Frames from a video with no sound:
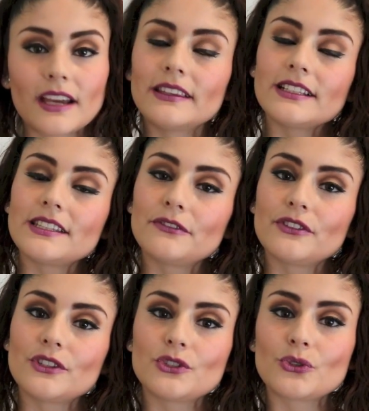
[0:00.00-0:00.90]
And that's it
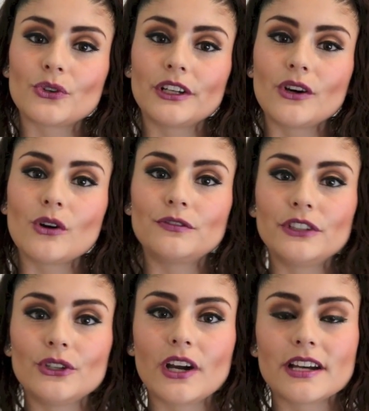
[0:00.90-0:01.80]
for the tutorial.
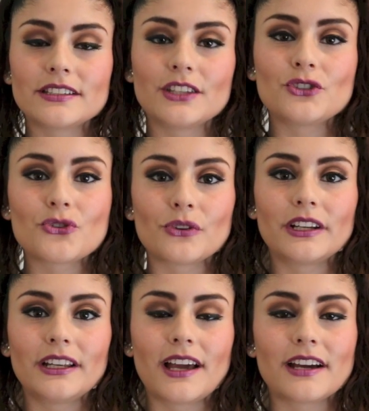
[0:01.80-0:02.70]
Hopefully you guys
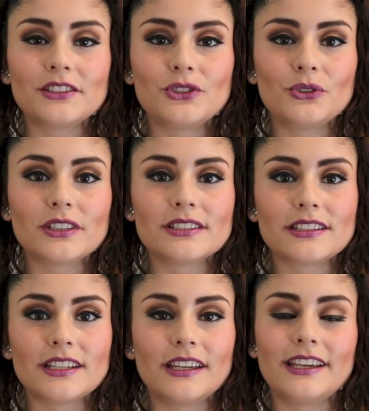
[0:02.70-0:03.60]
enjoyed it. As you can
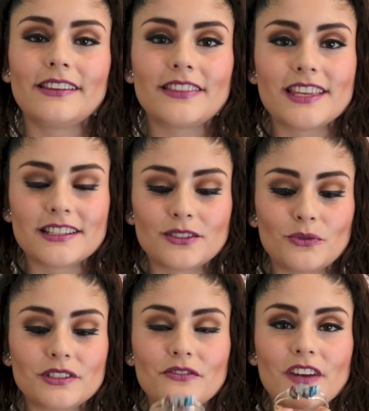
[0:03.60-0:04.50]
see, this
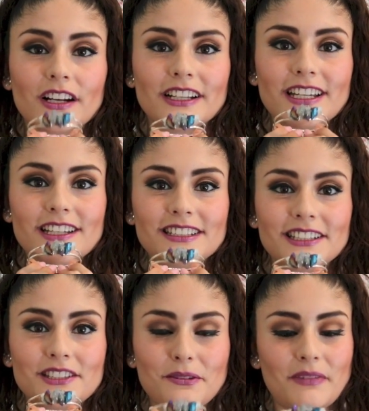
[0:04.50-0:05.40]
was very
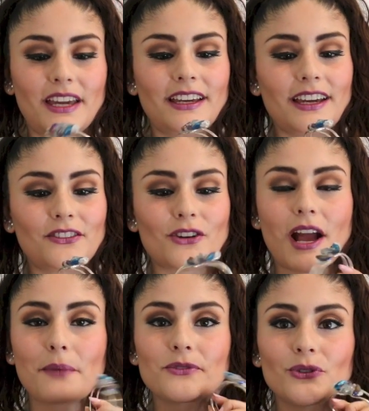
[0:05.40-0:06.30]
easy to make and they're
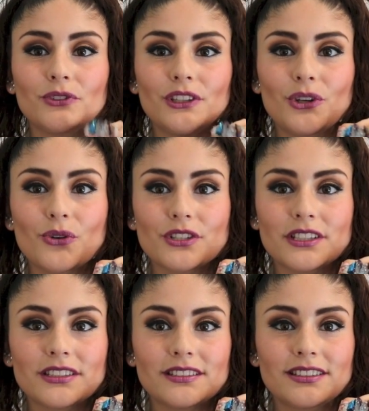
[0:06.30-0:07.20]
absolutely
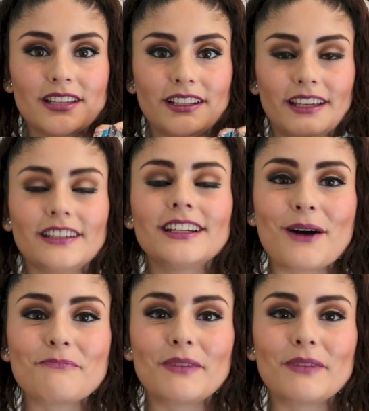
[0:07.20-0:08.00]
gorgeous and stunning. Um,